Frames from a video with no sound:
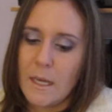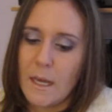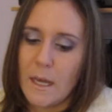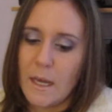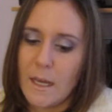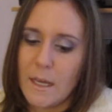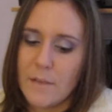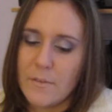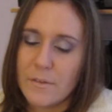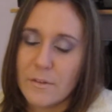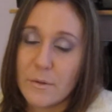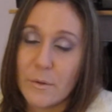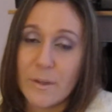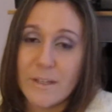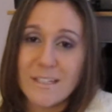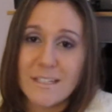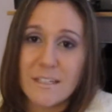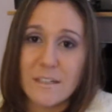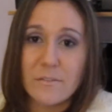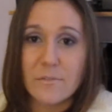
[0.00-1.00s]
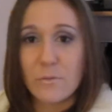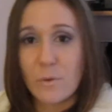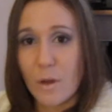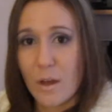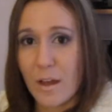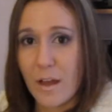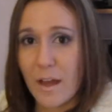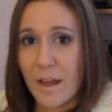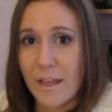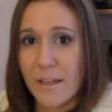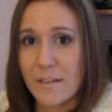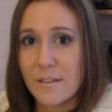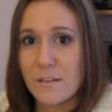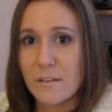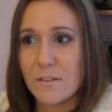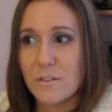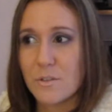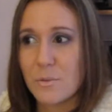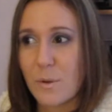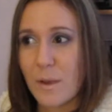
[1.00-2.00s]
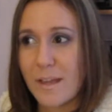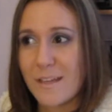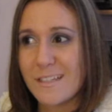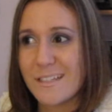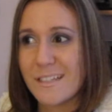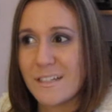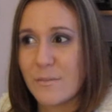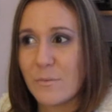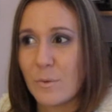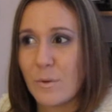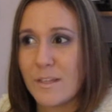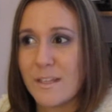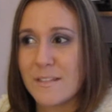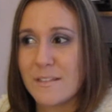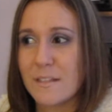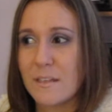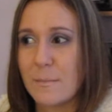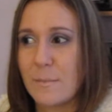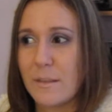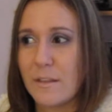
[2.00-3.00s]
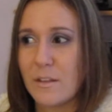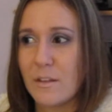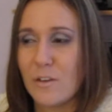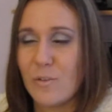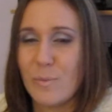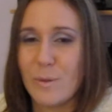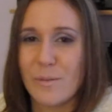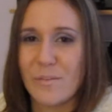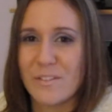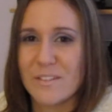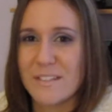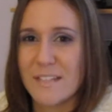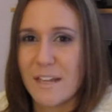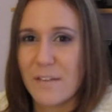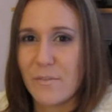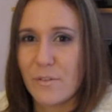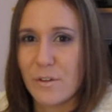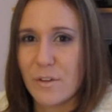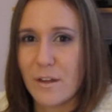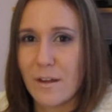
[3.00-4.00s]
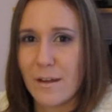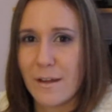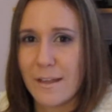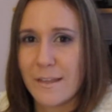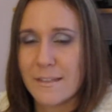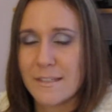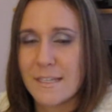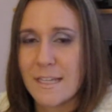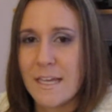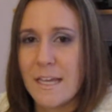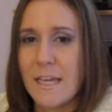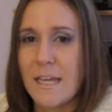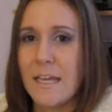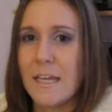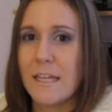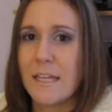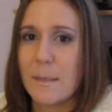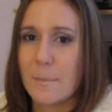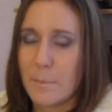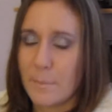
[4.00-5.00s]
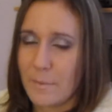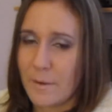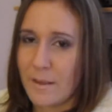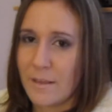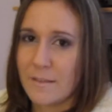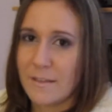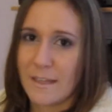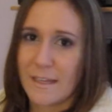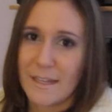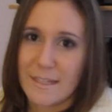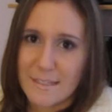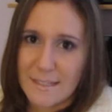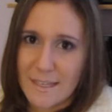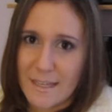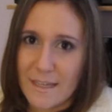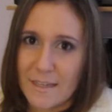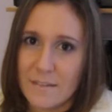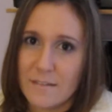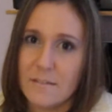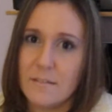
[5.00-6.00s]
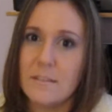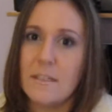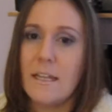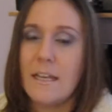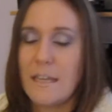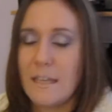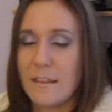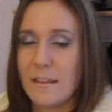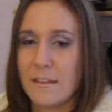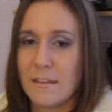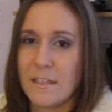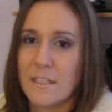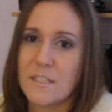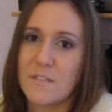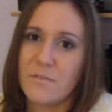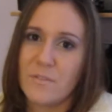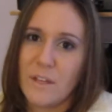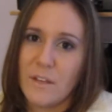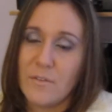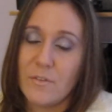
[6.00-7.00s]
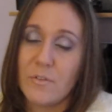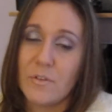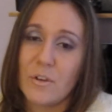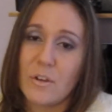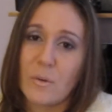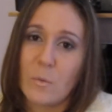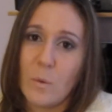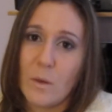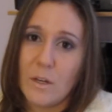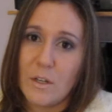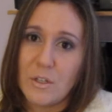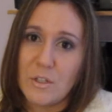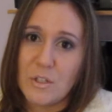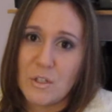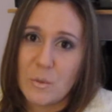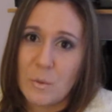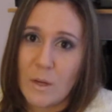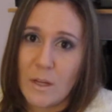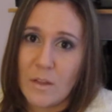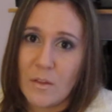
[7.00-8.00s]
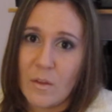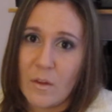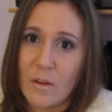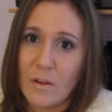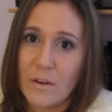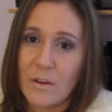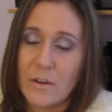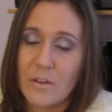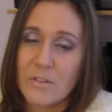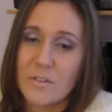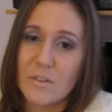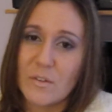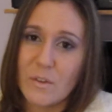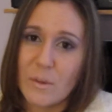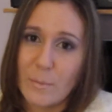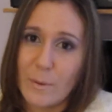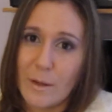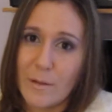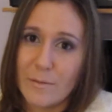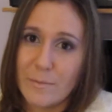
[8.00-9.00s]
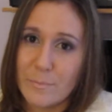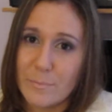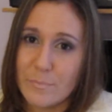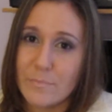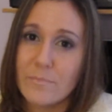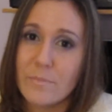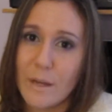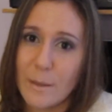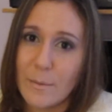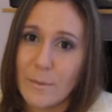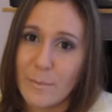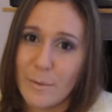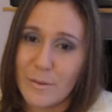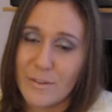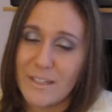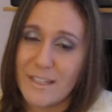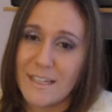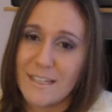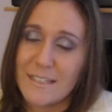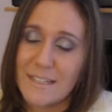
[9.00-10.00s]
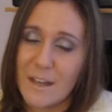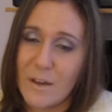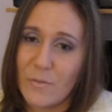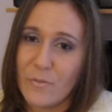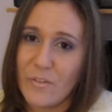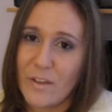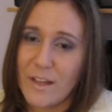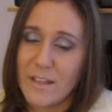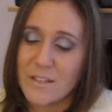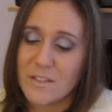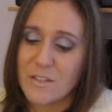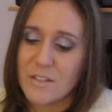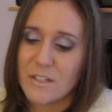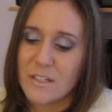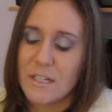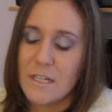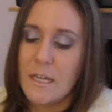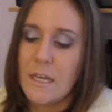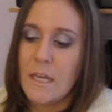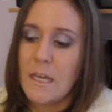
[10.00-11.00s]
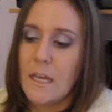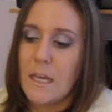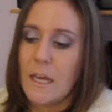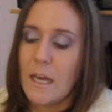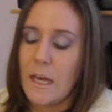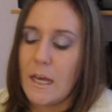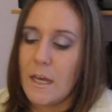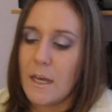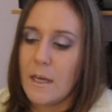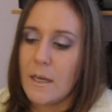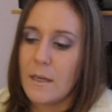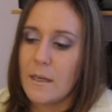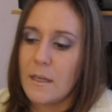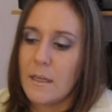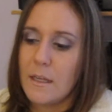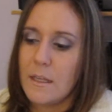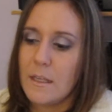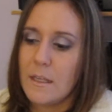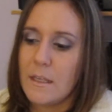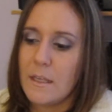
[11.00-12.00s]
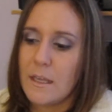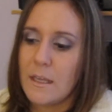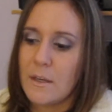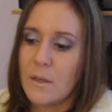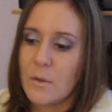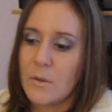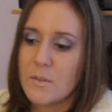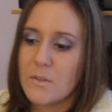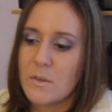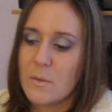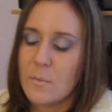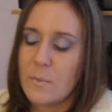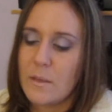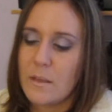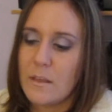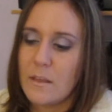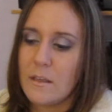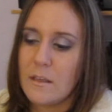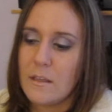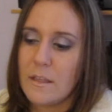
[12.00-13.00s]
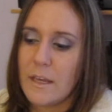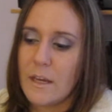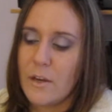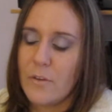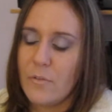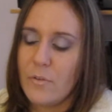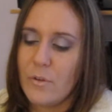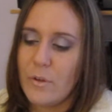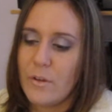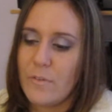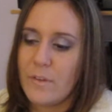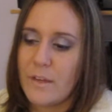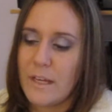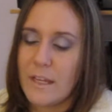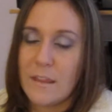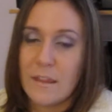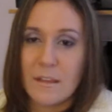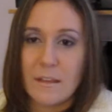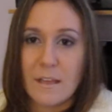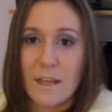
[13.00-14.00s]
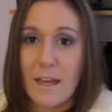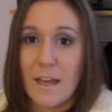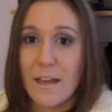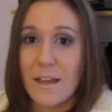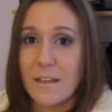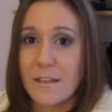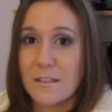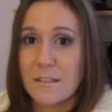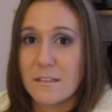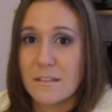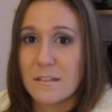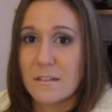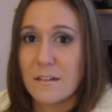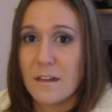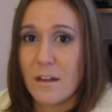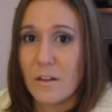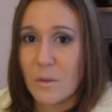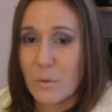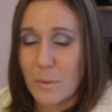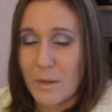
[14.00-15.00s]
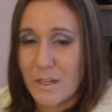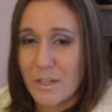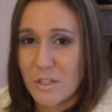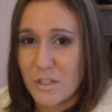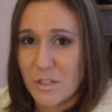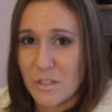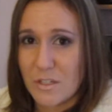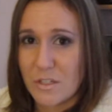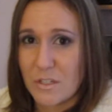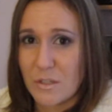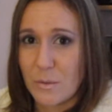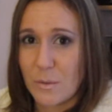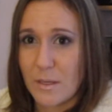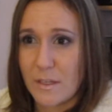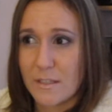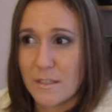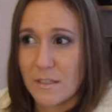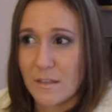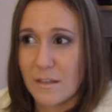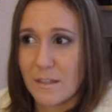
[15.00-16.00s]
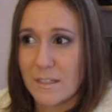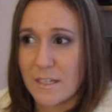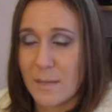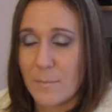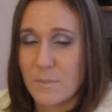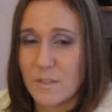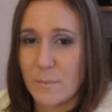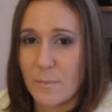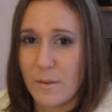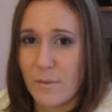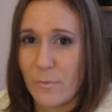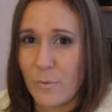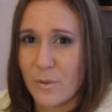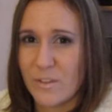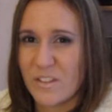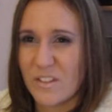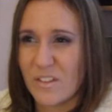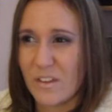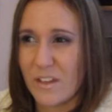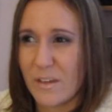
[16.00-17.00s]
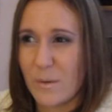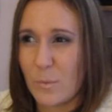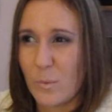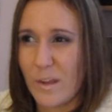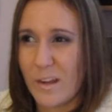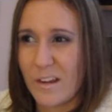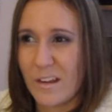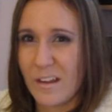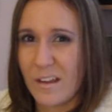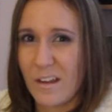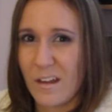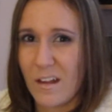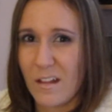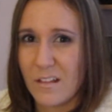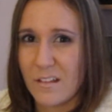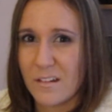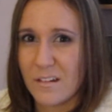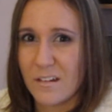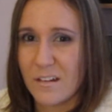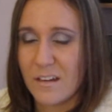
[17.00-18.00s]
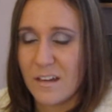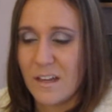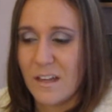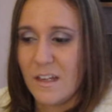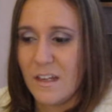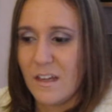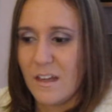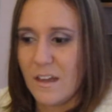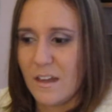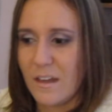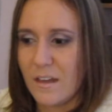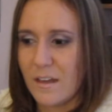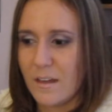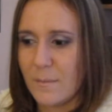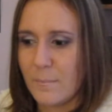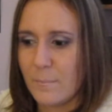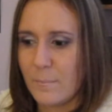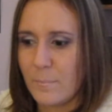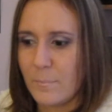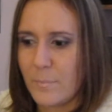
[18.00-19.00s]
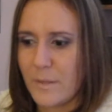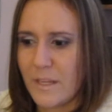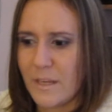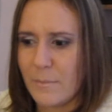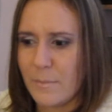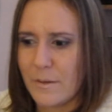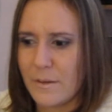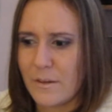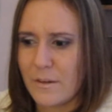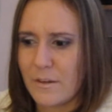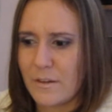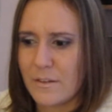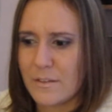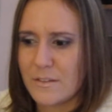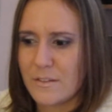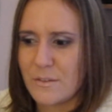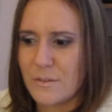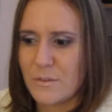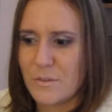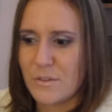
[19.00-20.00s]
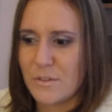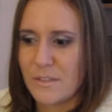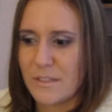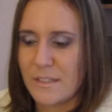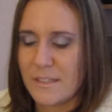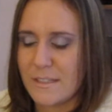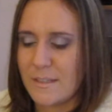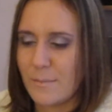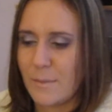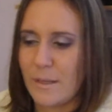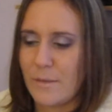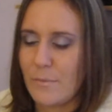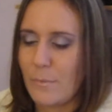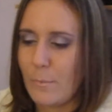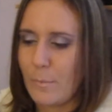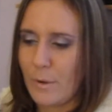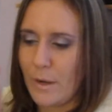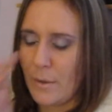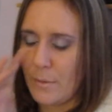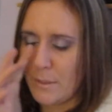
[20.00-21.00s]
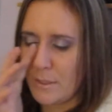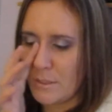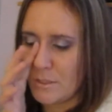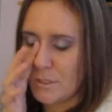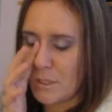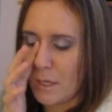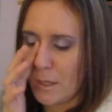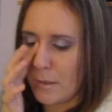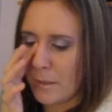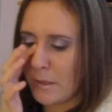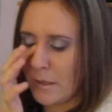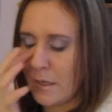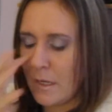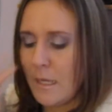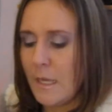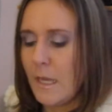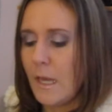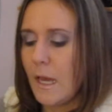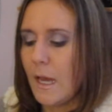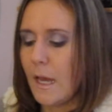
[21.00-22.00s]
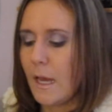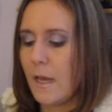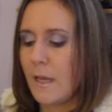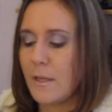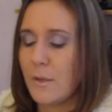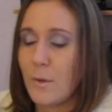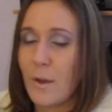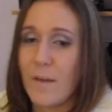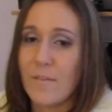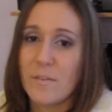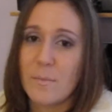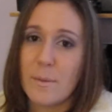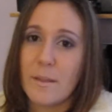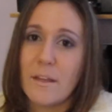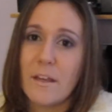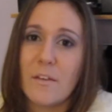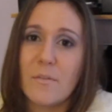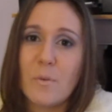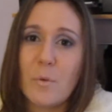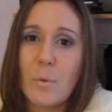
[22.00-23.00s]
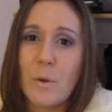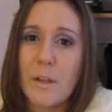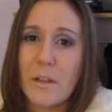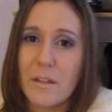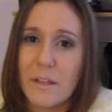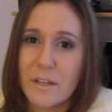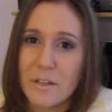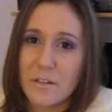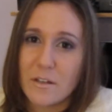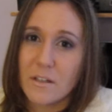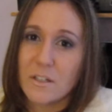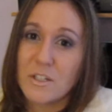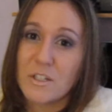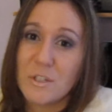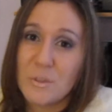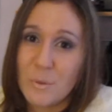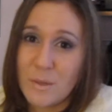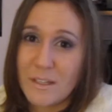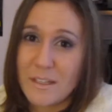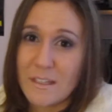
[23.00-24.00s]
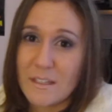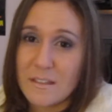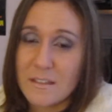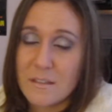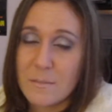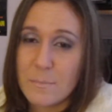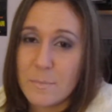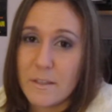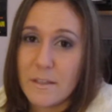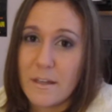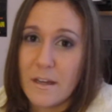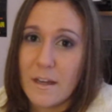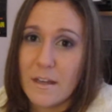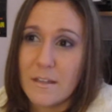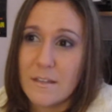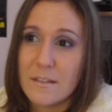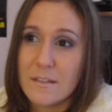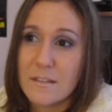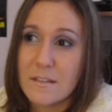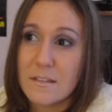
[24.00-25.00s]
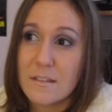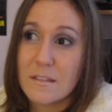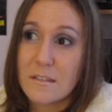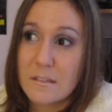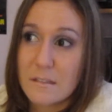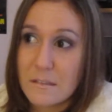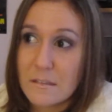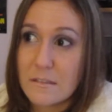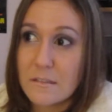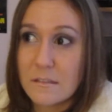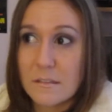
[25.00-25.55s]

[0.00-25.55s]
if you're going to give rawhide, try to give one that's going to be a little bit of a safer kind. Keep in mind, like I said, anything that's flavored they're going to want to chew on longer, so they'll probably be able to get it down faster. And also be careful of anything that has coloration to it. A lot of times the beef ones are like red in color. Peanut butter is usually some kind of a brownish color. You have to be careful where you let your dog chew on these because